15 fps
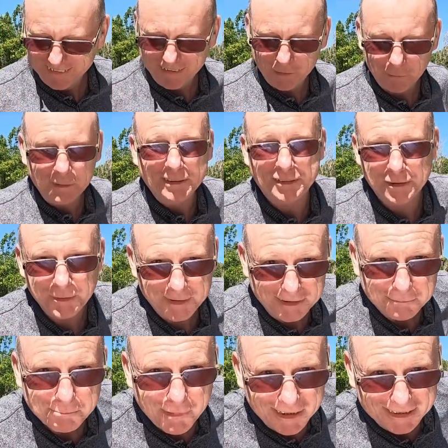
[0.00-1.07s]
and all it's doing
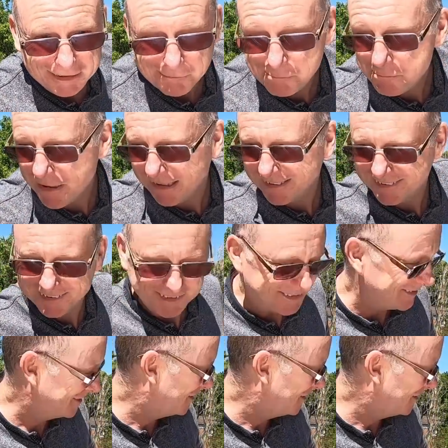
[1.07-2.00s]
is making a mess.